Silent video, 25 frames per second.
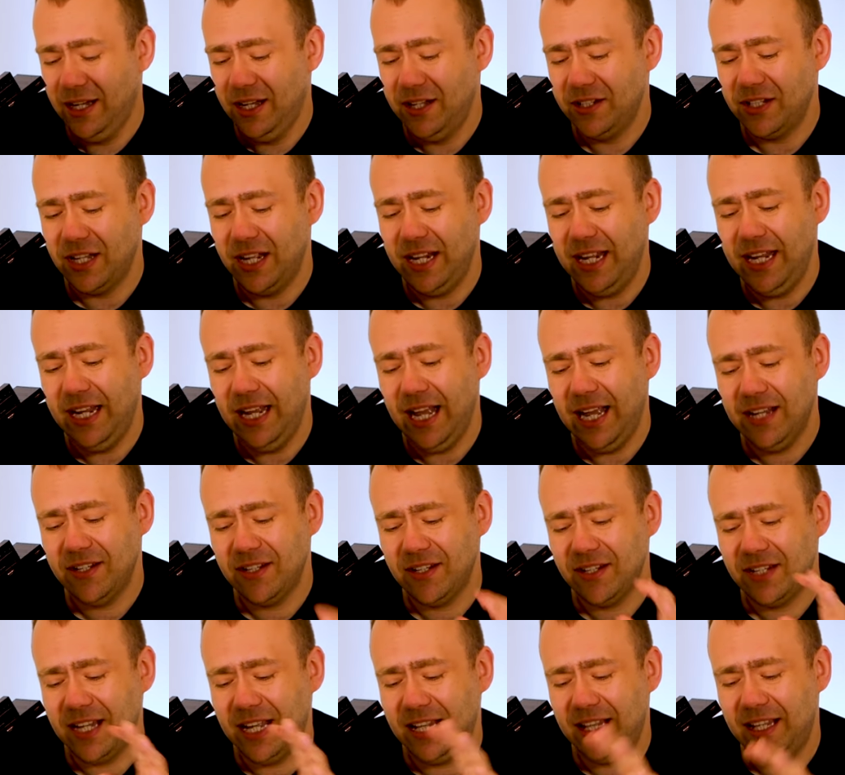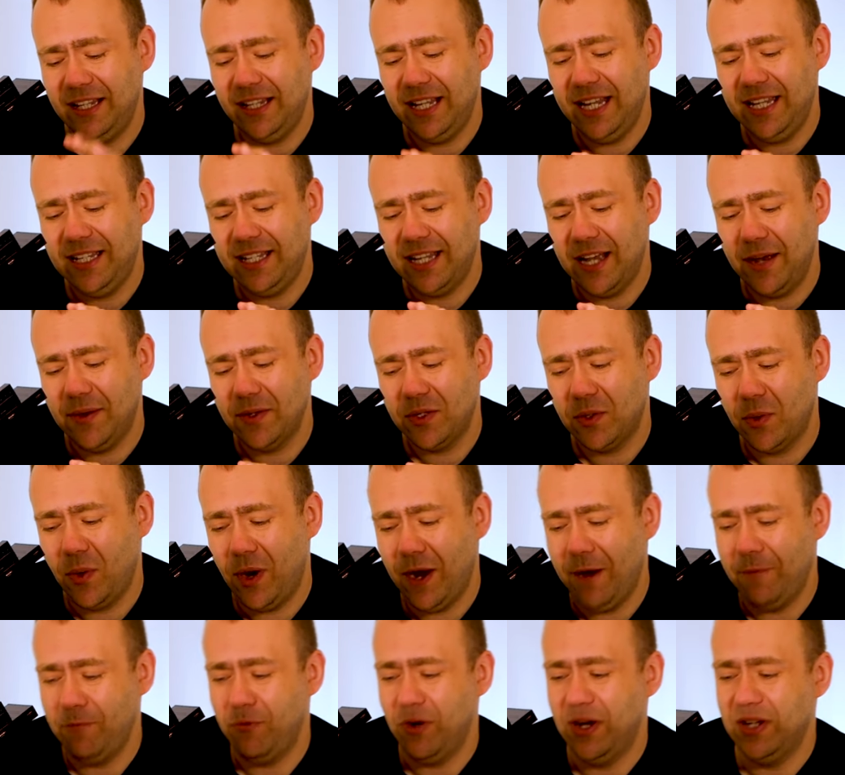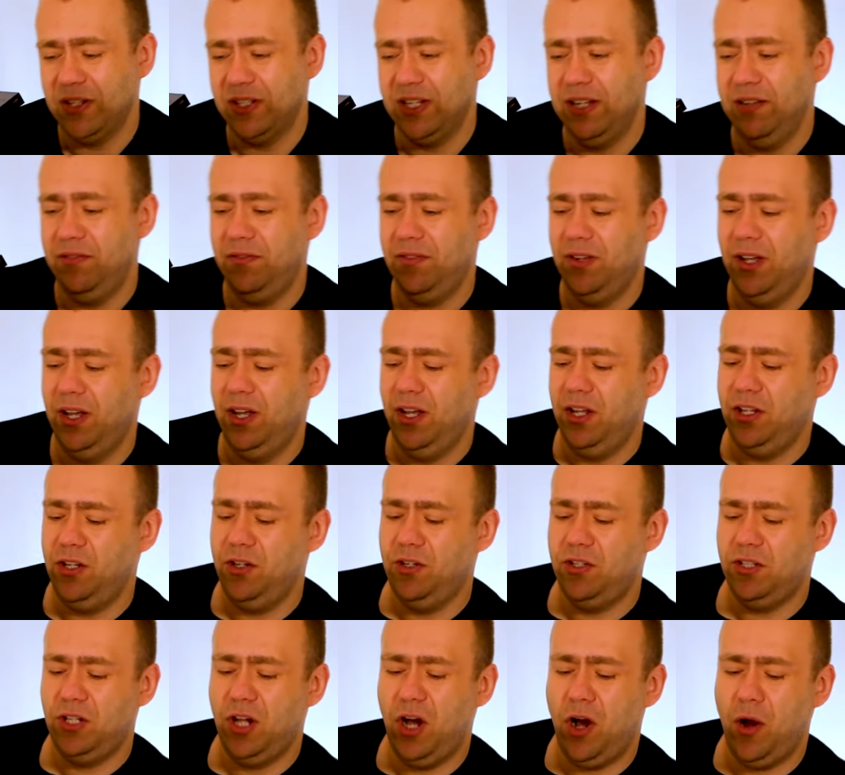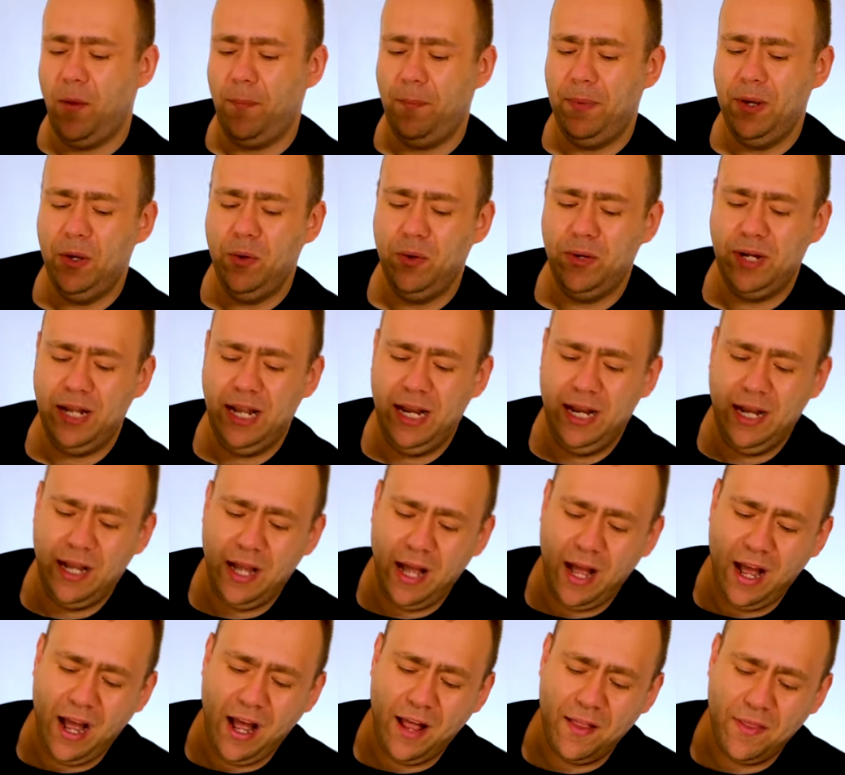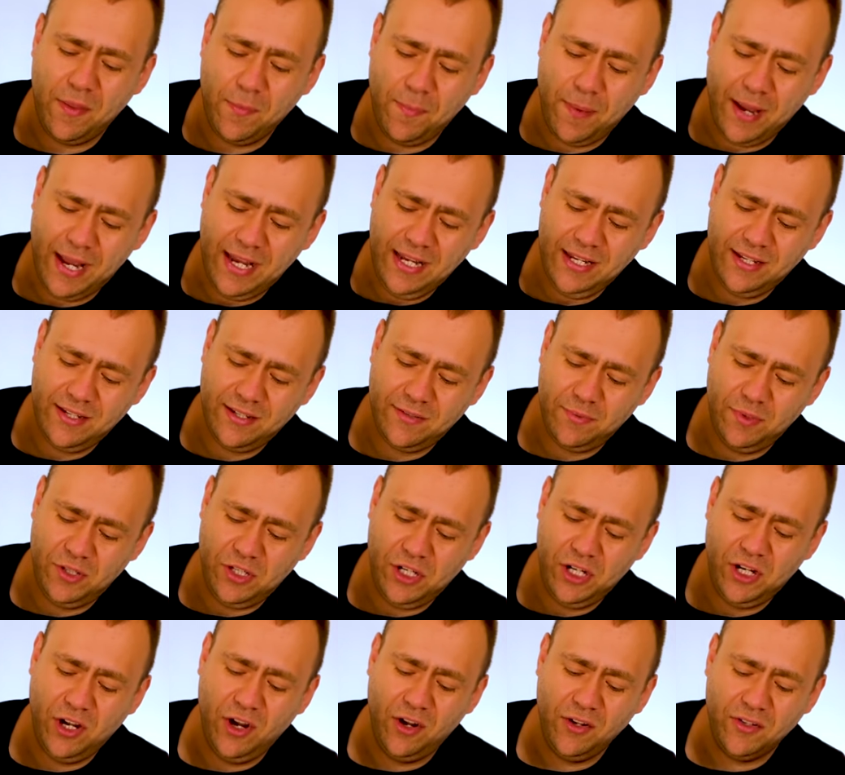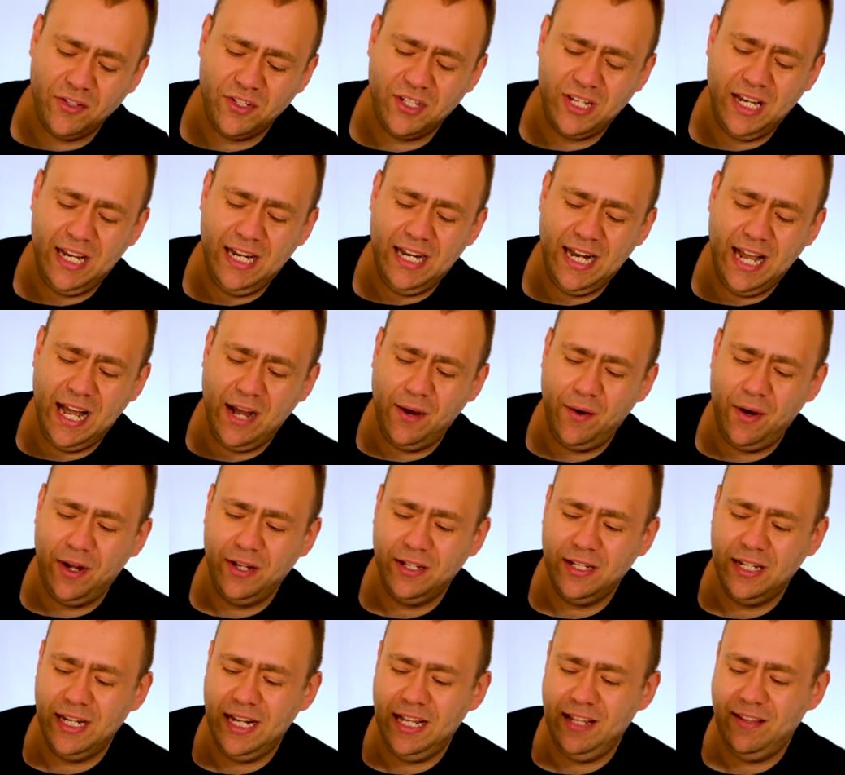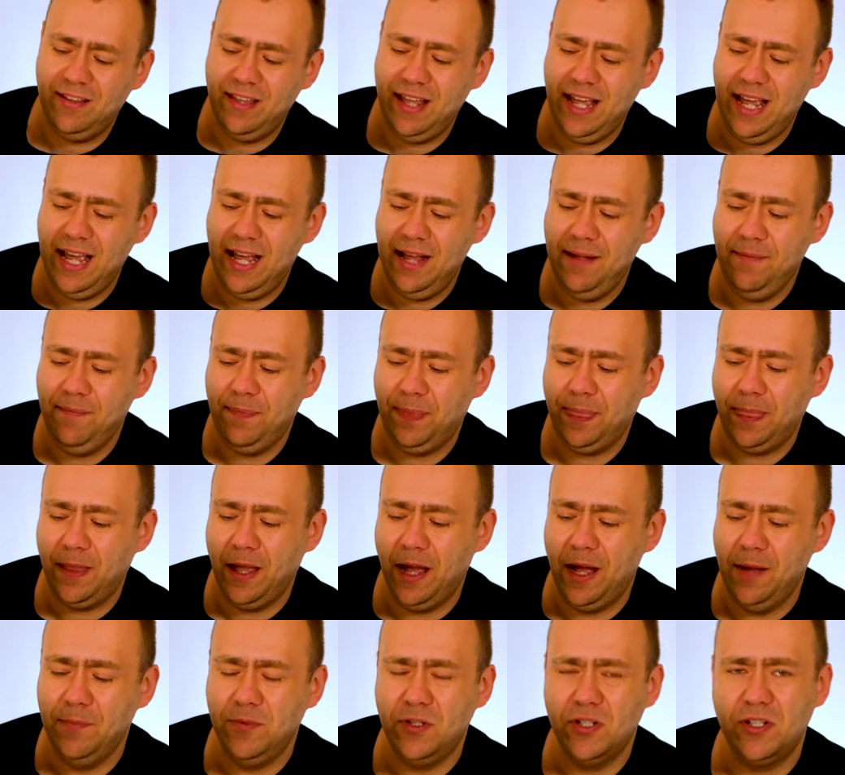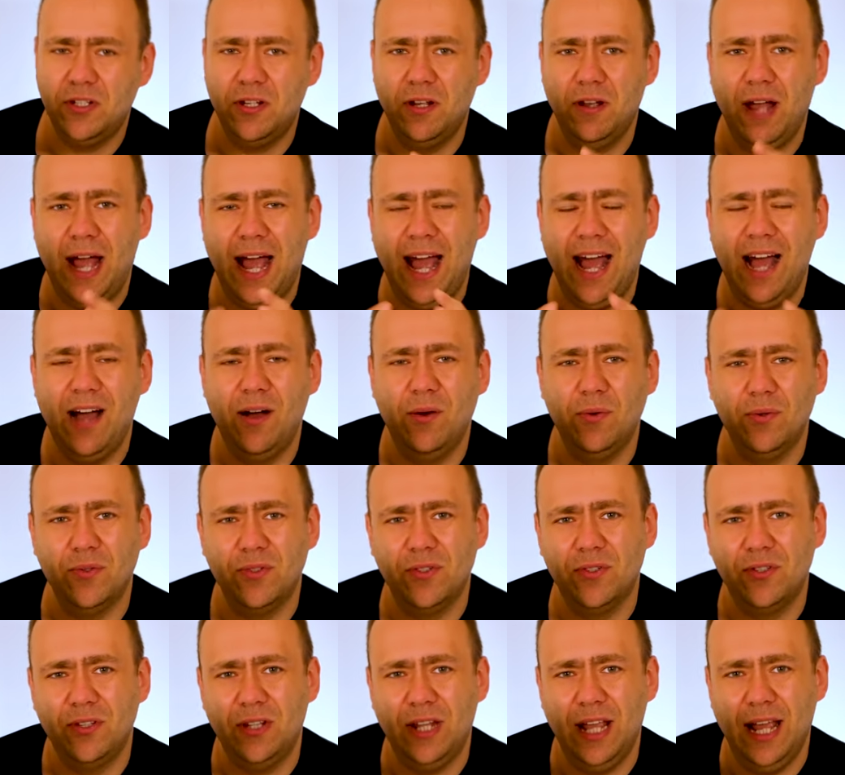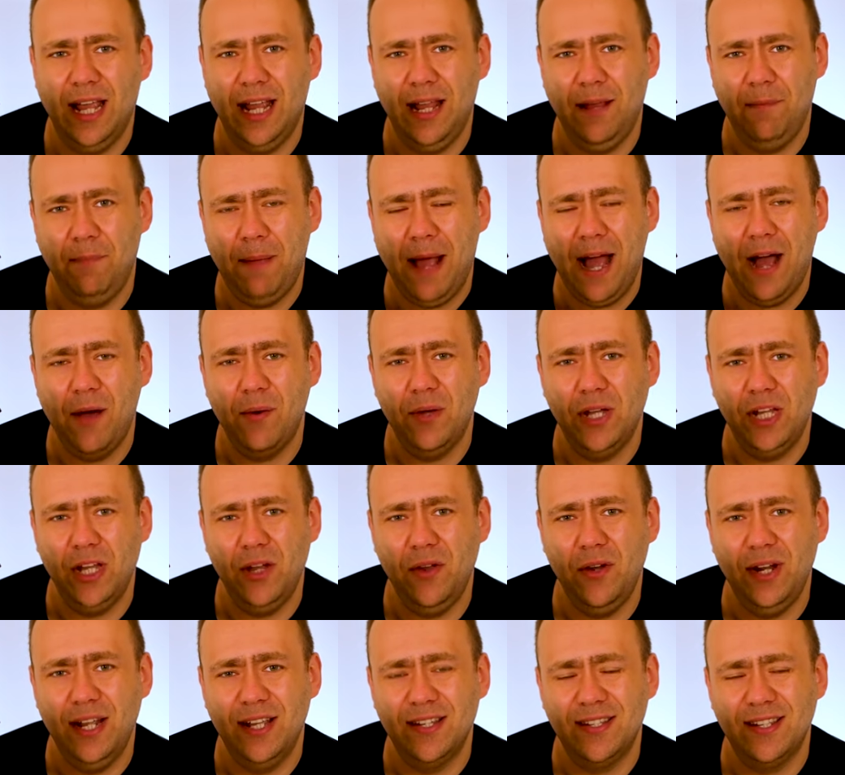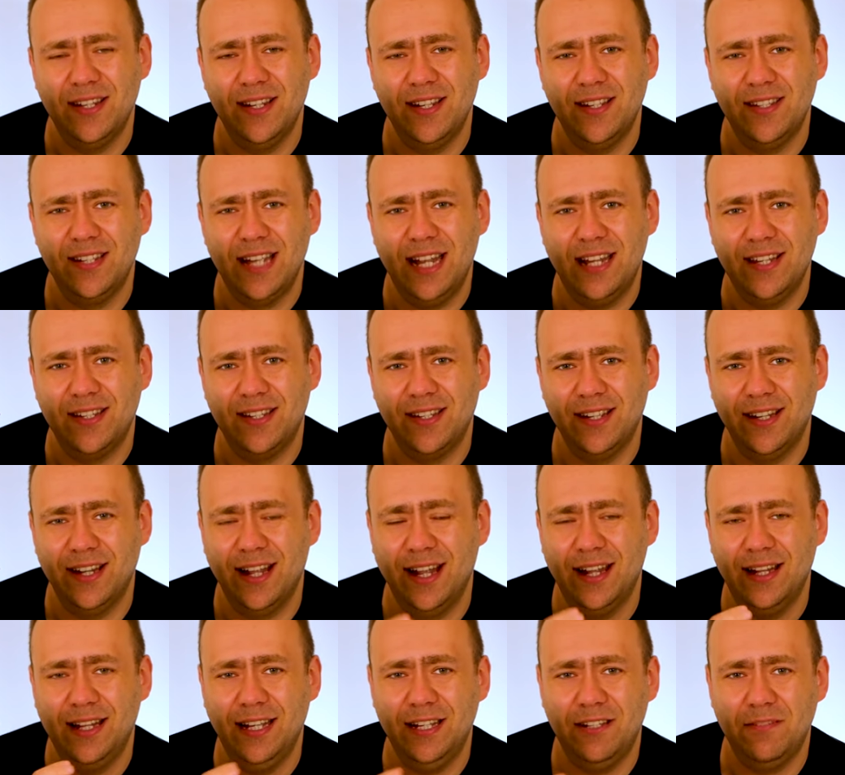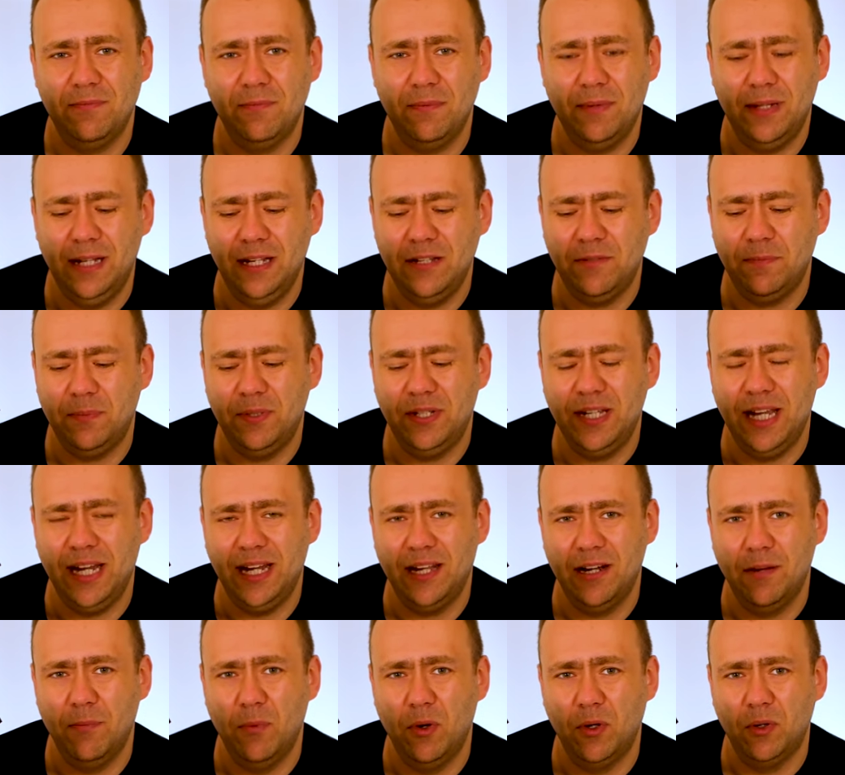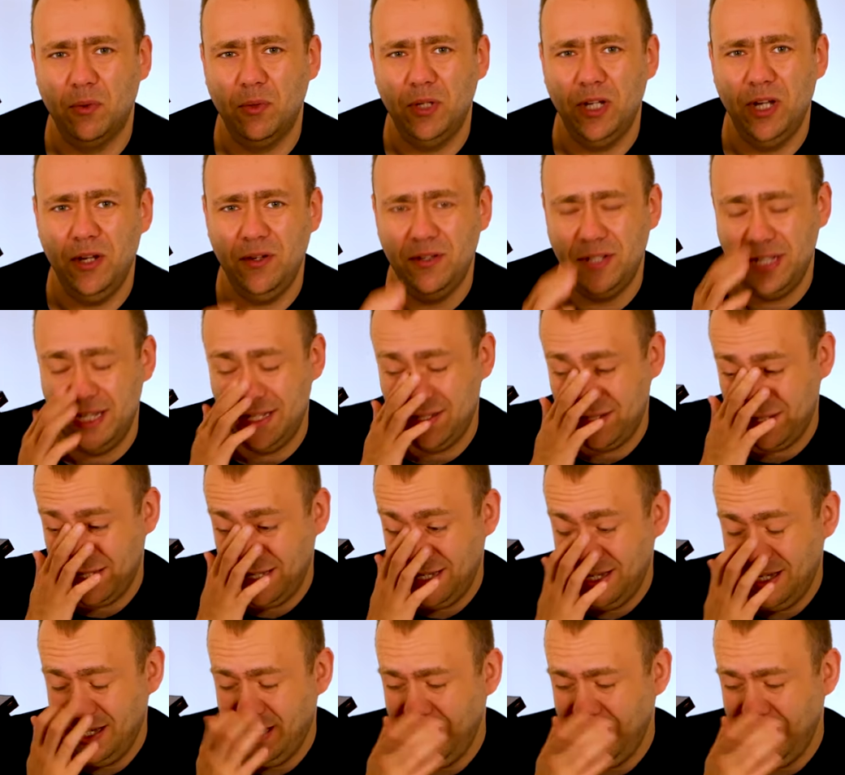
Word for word: So the, as I said, the detail is quite impressive. You start building uh, the base, which you can't see now underneath here, um, just to house the power units and the sensor that this, this particular model uses.